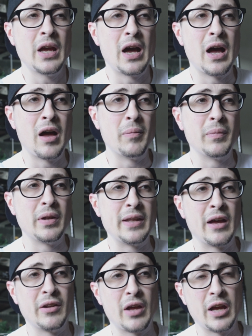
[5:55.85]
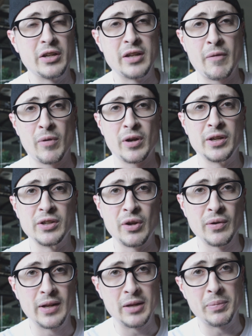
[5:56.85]
Now, I'd never
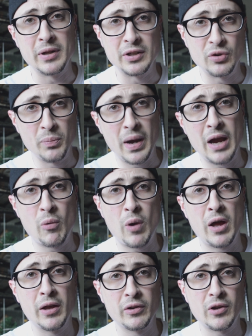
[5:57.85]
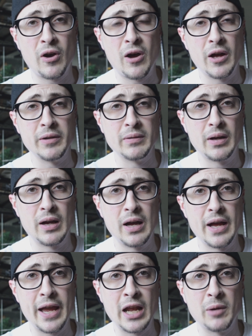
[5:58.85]
condone anybody to buy wild caught
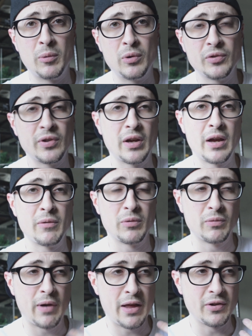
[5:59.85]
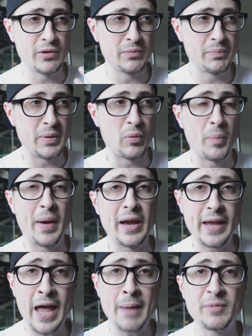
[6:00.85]
animals. I would rather people buy
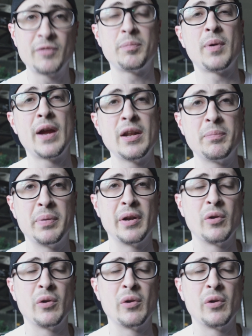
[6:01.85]
captive bred, but